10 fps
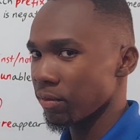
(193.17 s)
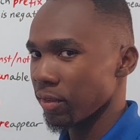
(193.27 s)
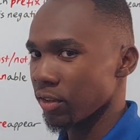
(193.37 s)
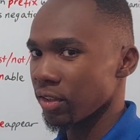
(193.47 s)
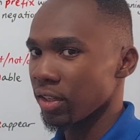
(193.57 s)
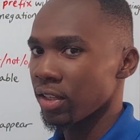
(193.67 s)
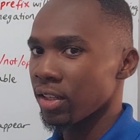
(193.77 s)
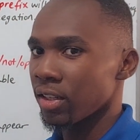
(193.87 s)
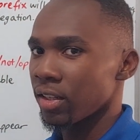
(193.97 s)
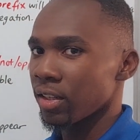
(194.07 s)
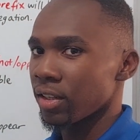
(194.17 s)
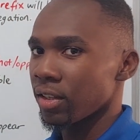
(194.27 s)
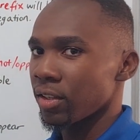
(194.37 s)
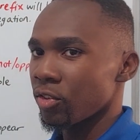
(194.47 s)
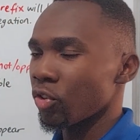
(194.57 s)
You see?
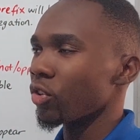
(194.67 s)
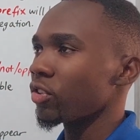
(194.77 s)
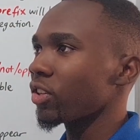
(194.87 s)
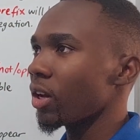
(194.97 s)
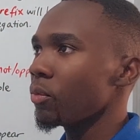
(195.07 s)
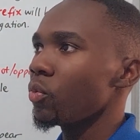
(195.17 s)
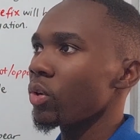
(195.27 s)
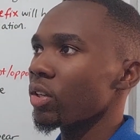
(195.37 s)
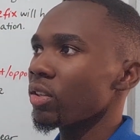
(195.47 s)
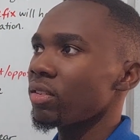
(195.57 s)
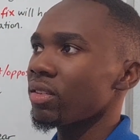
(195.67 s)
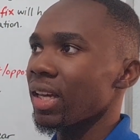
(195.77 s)
So some words